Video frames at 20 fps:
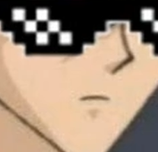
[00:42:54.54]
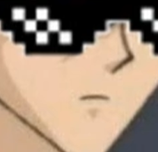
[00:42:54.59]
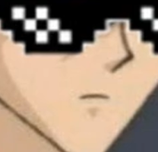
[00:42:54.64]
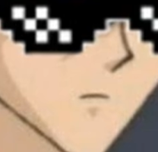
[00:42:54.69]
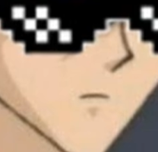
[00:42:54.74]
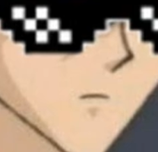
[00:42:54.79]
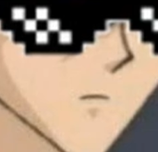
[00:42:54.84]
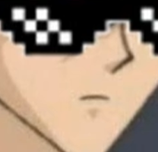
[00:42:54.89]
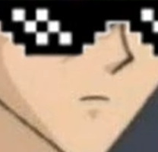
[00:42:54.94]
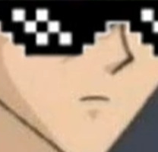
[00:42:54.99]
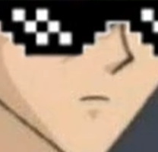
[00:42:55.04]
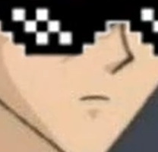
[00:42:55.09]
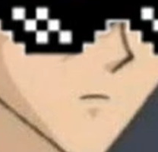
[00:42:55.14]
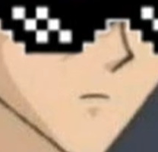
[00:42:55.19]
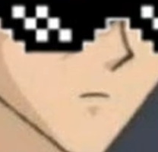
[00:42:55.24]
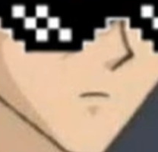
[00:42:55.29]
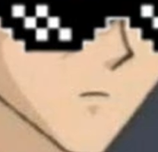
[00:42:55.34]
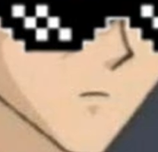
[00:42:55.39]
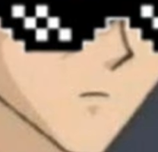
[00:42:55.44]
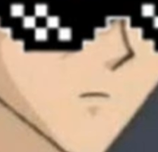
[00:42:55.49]

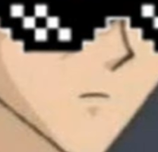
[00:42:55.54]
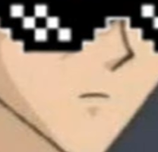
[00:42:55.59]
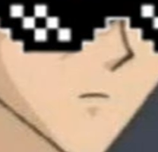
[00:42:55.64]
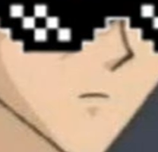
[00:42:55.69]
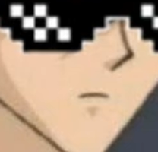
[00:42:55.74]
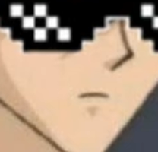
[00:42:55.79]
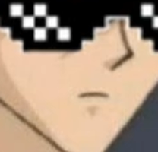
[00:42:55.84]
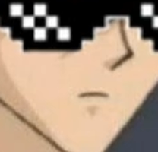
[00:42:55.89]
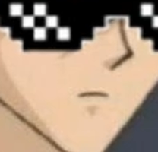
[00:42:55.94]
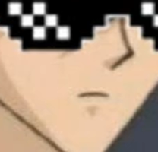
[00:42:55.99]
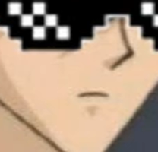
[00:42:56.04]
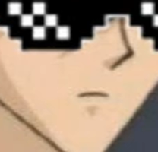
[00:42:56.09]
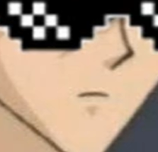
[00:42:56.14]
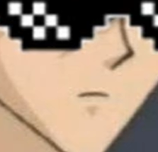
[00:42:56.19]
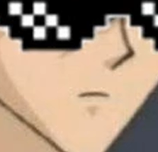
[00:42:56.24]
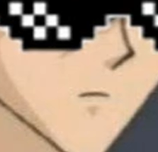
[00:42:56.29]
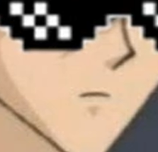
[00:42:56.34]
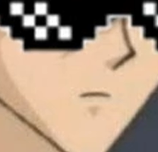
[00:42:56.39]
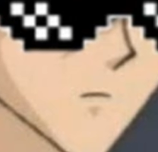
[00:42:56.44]
(silence)